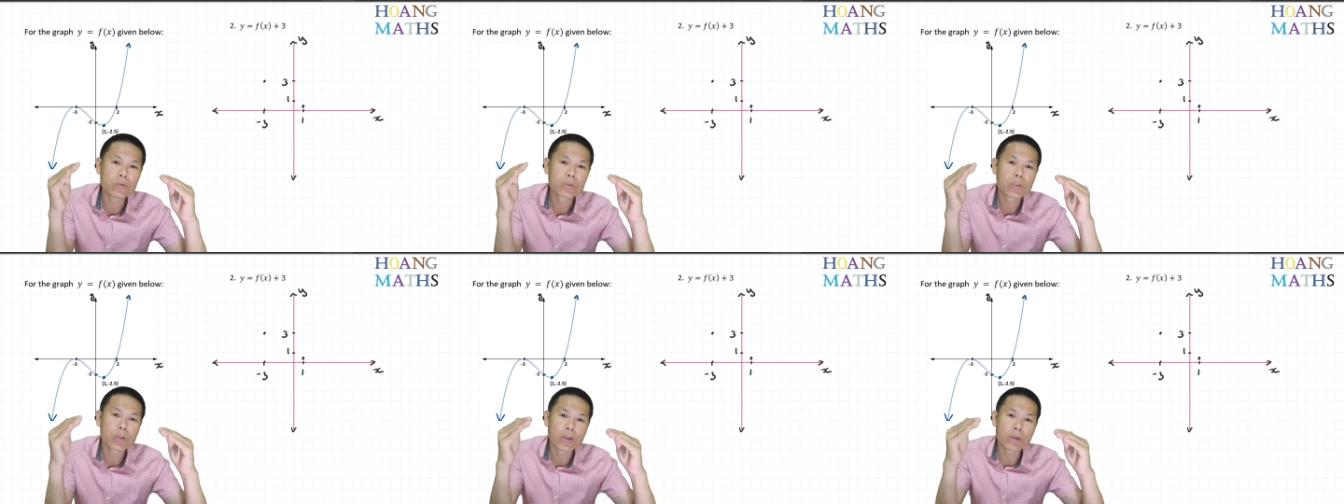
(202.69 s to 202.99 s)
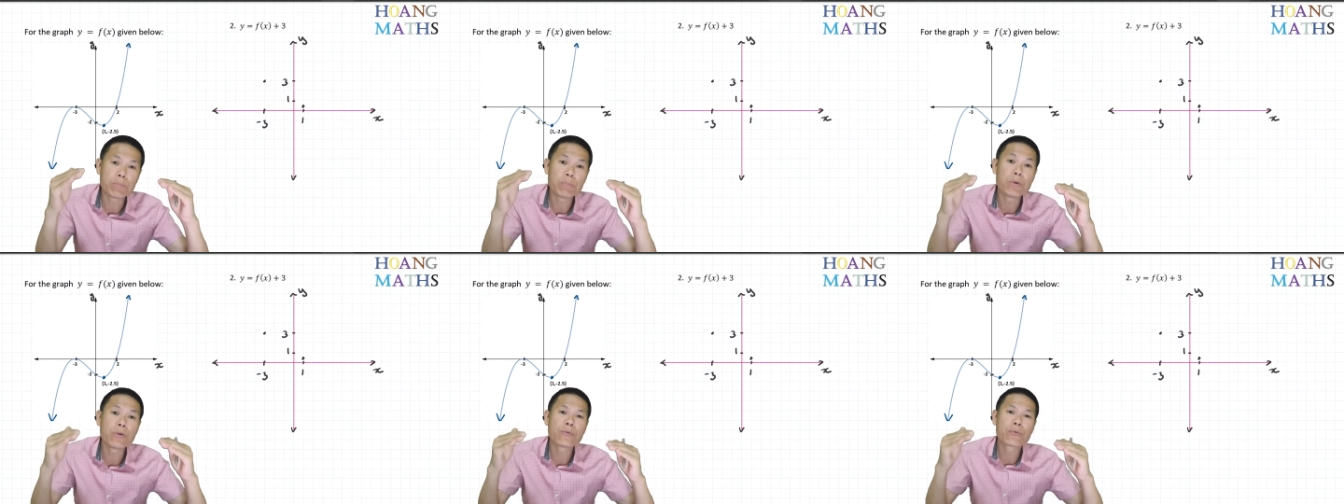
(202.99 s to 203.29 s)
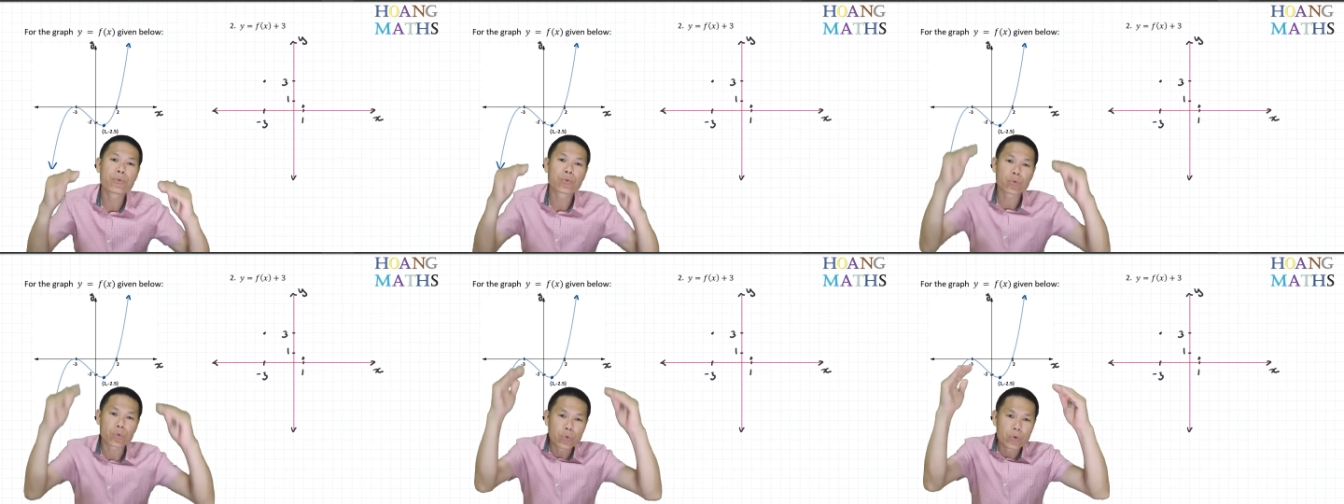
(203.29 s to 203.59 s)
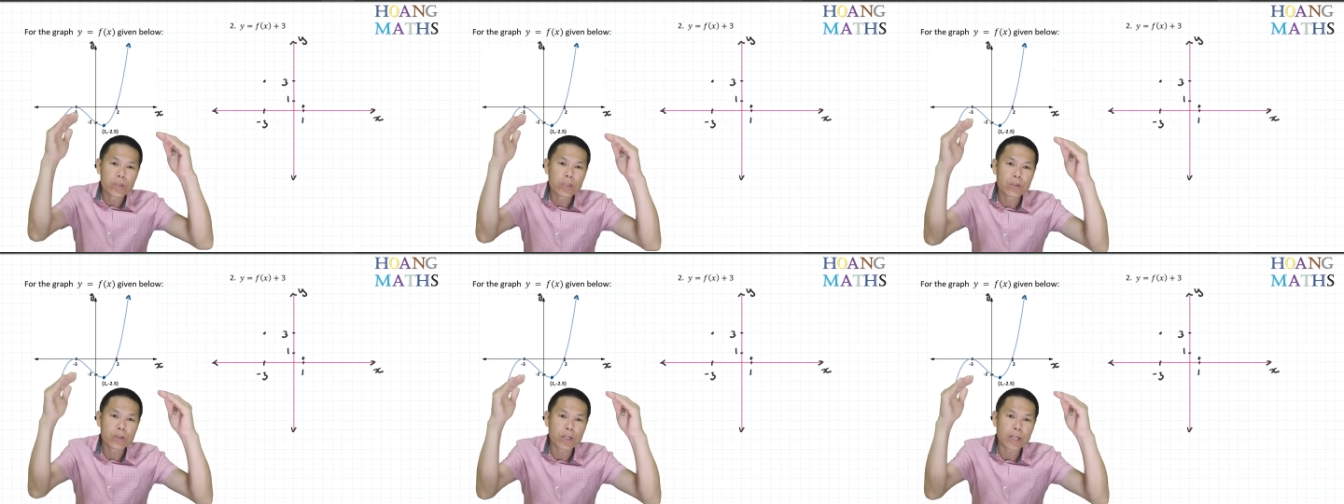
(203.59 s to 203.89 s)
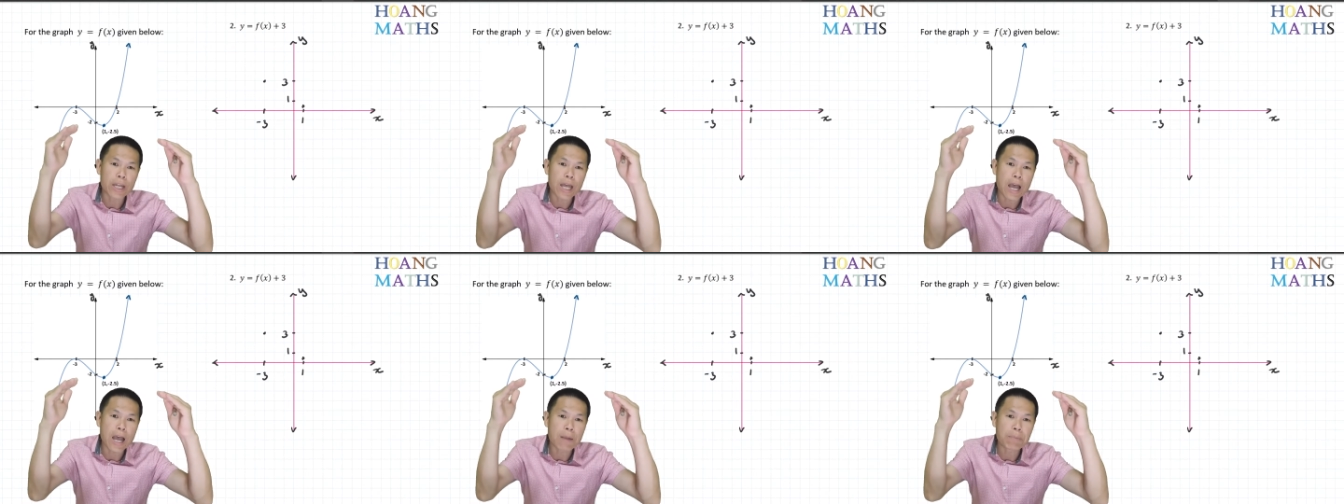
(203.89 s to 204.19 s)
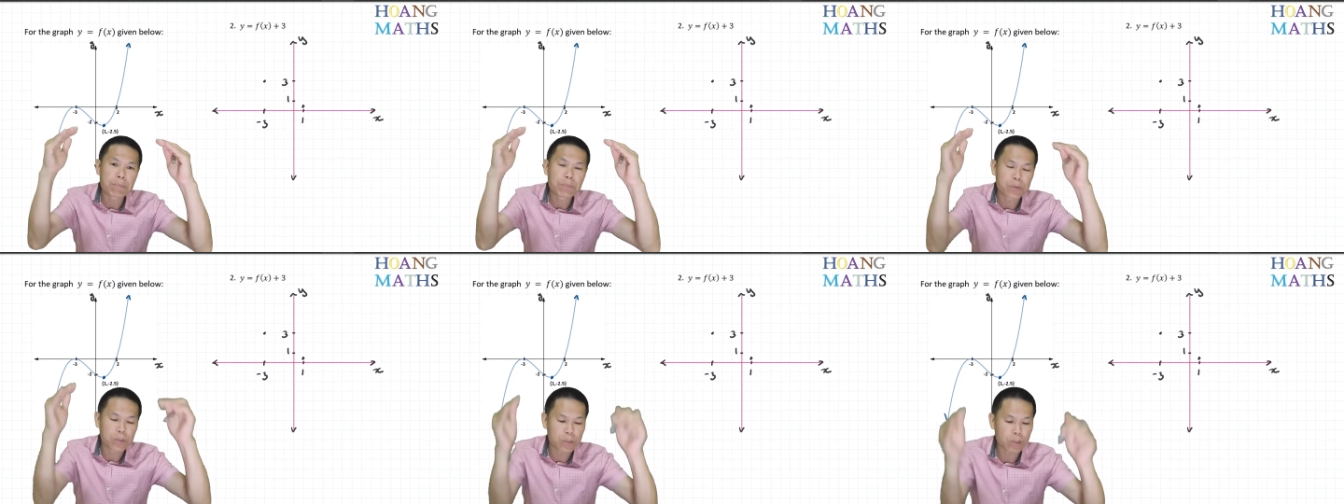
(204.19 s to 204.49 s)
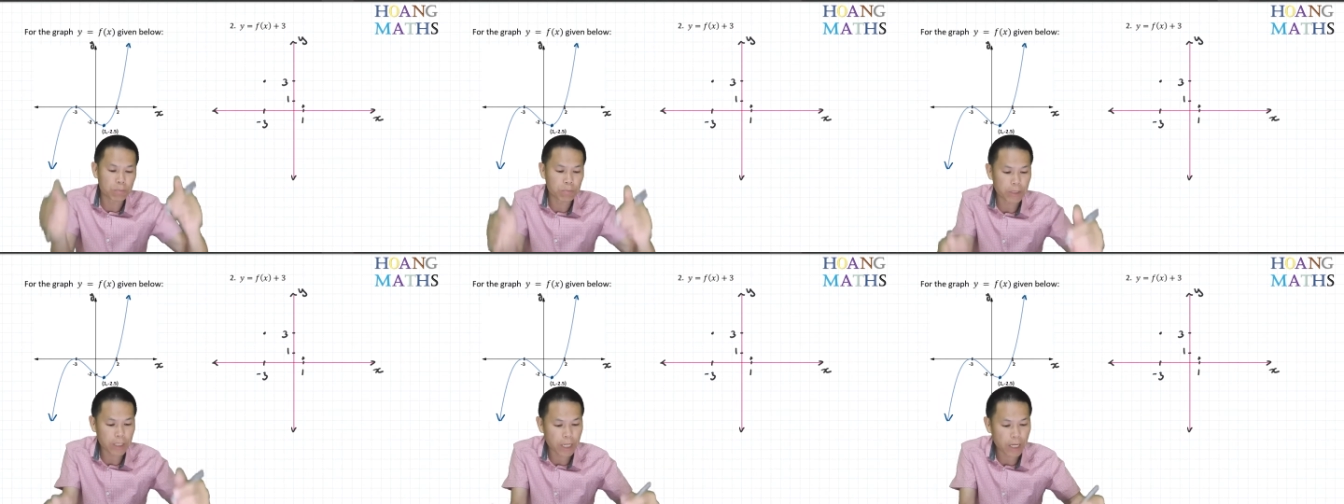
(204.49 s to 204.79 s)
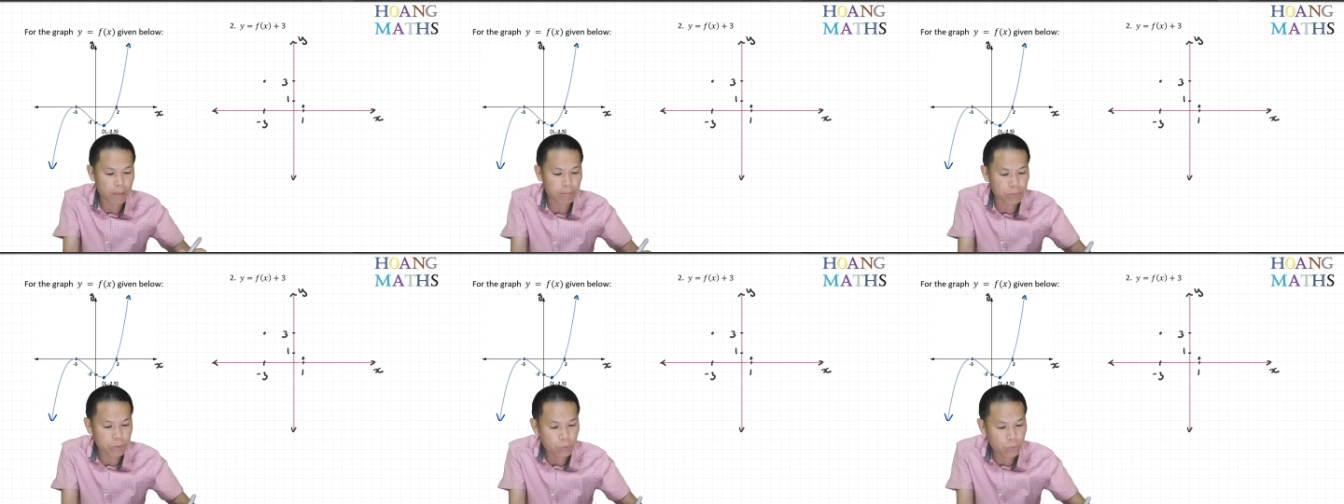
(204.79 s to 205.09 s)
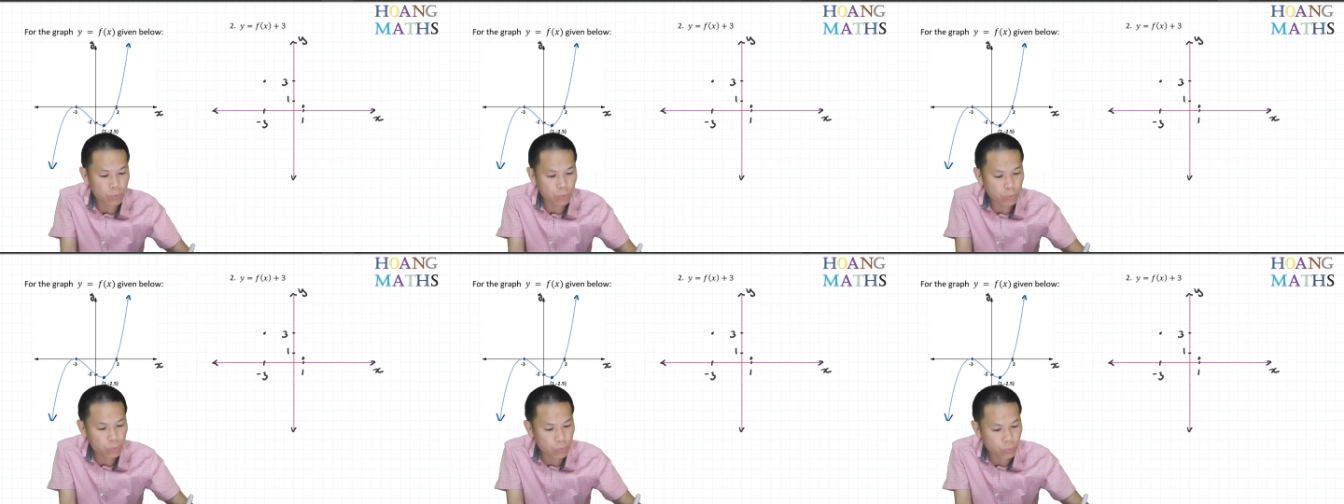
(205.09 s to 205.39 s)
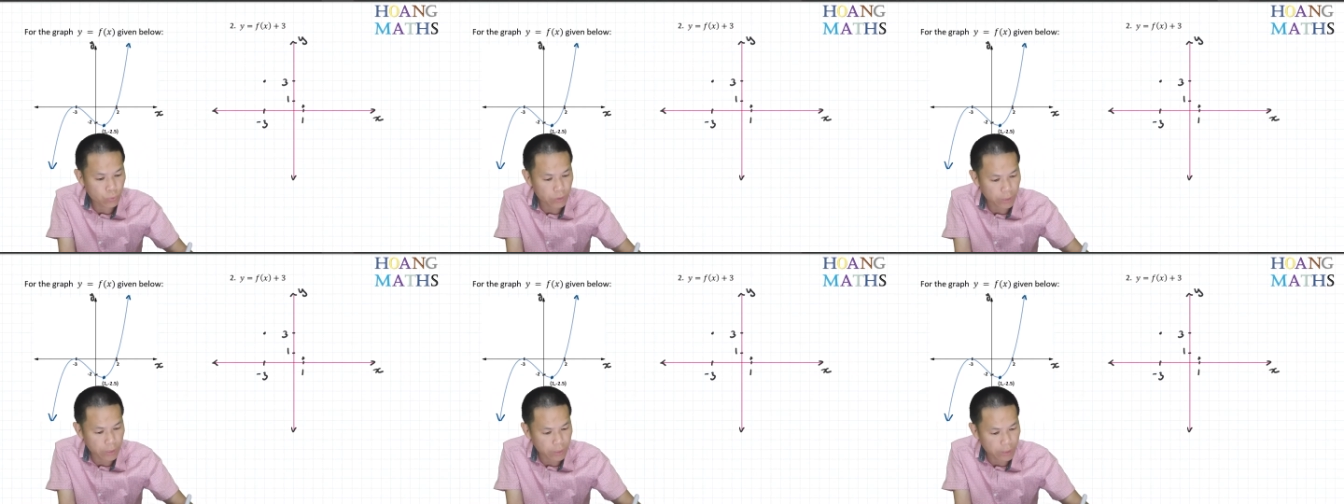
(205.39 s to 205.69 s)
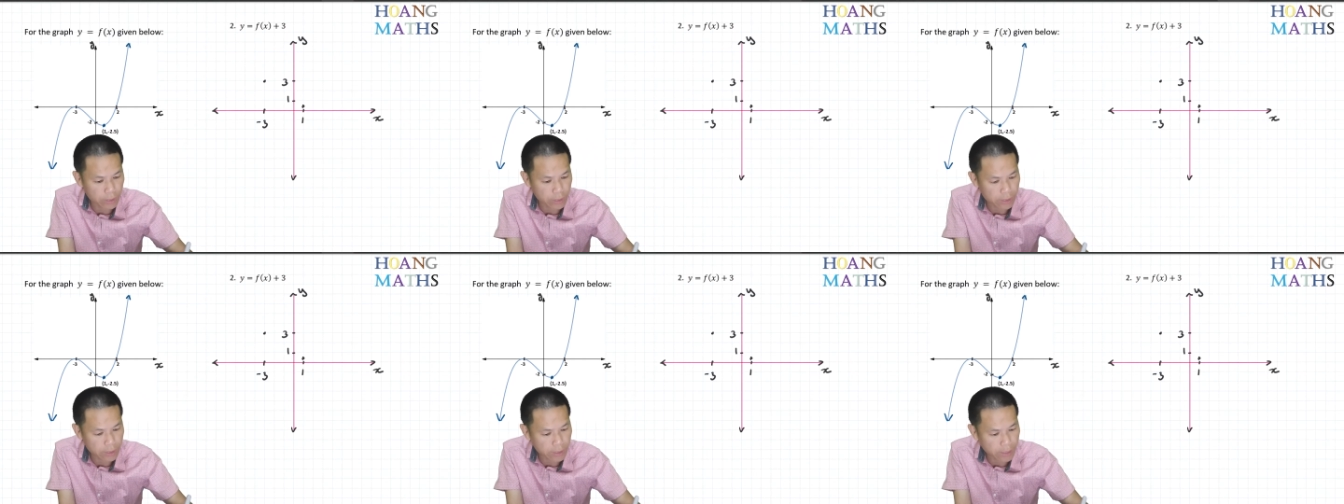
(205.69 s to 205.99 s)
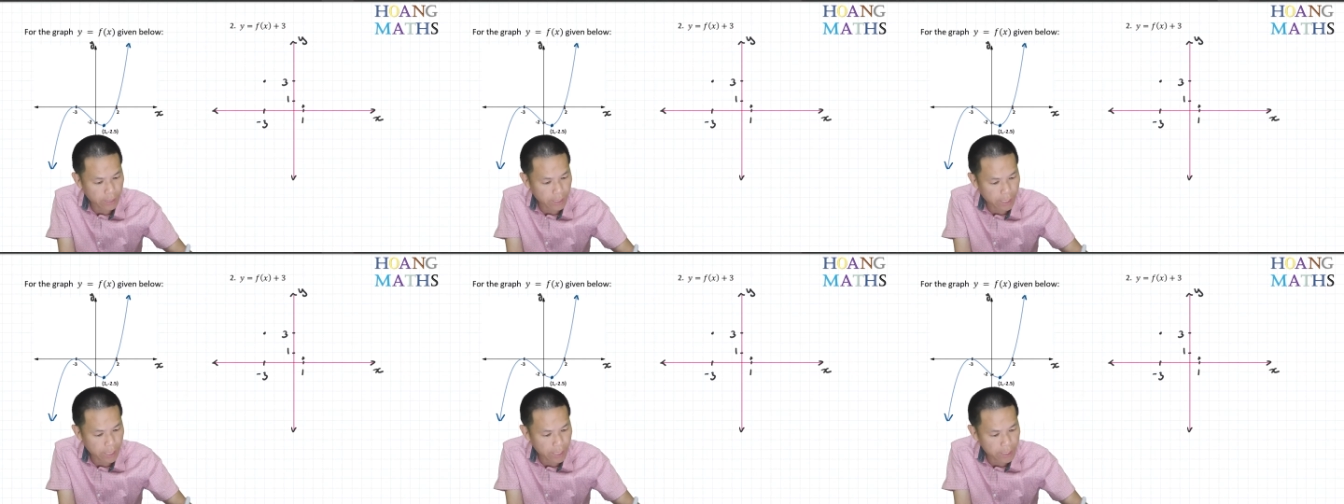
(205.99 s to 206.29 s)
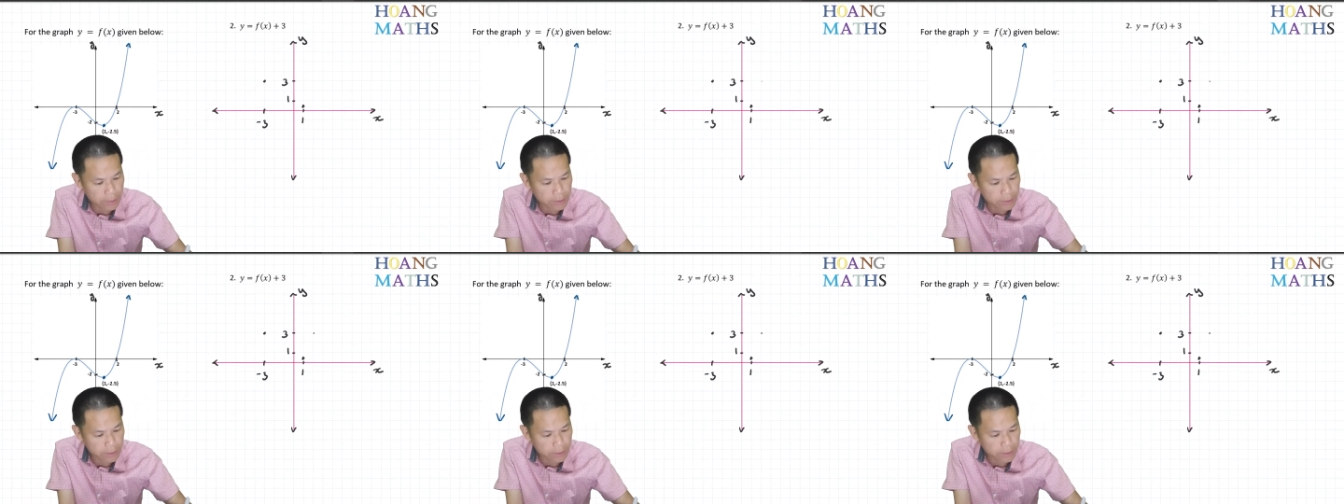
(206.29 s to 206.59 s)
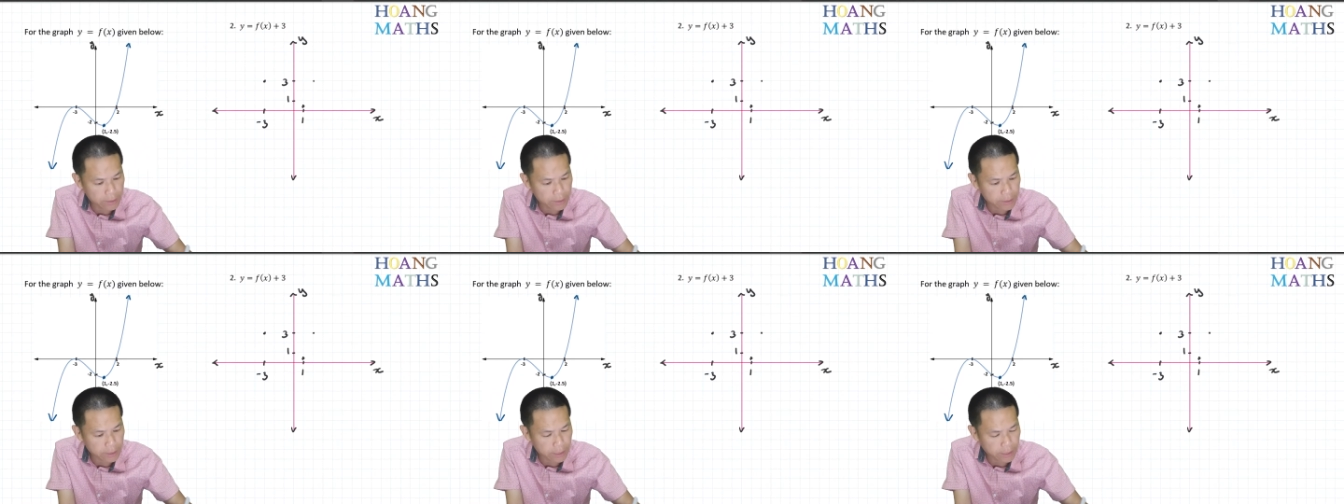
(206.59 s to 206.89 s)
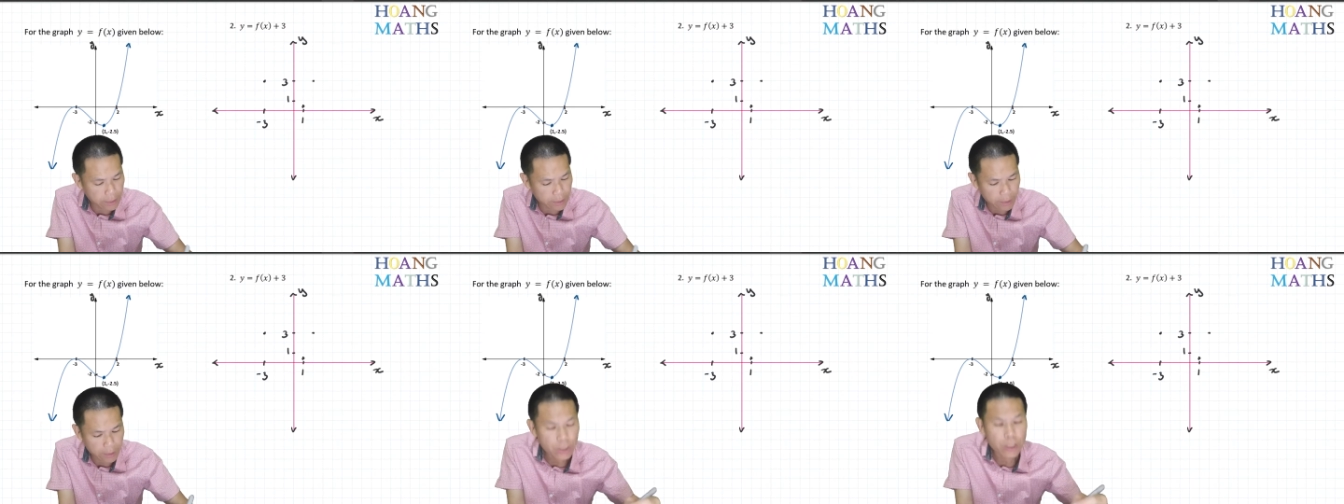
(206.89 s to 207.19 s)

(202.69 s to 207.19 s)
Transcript: So it moved 3 units up. So it becomes 2, 3. Okay, so it's here.